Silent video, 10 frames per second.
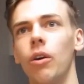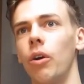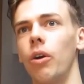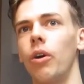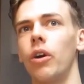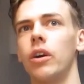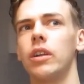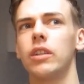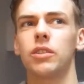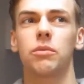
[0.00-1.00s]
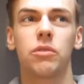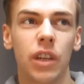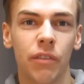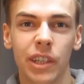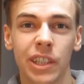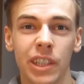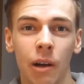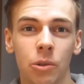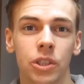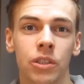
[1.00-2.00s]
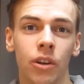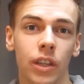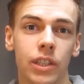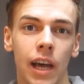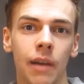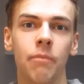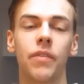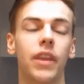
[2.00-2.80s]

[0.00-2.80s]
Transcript: or just generally slouching all the time.